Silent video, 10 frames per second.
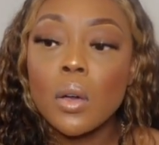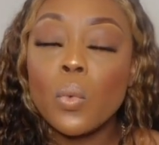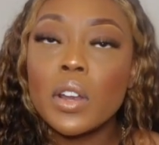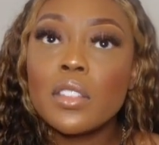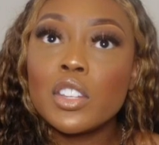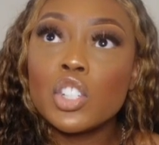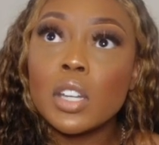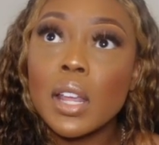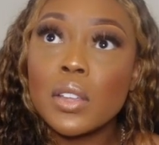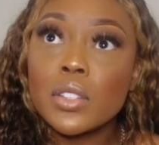one of the
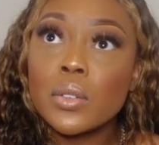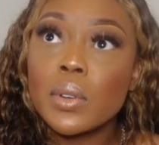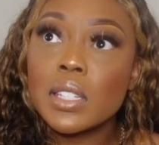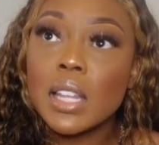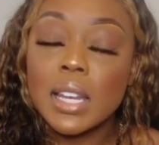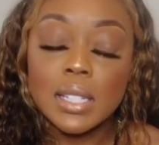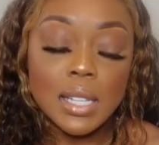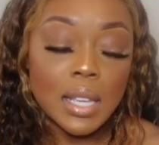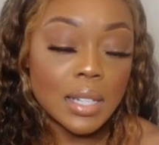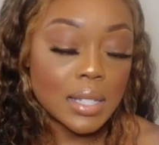Chanel stores that
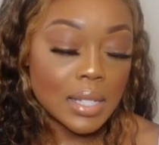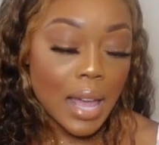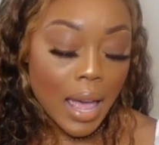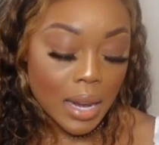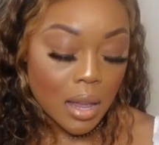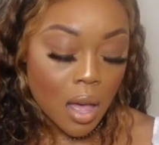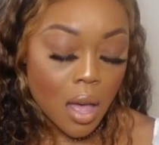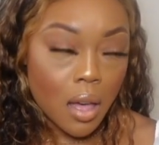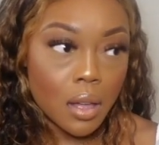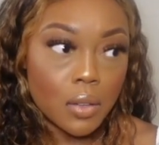is inside
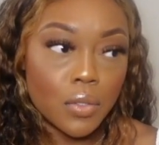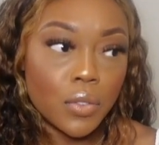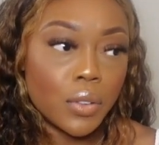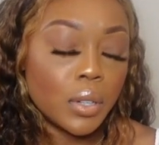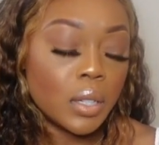of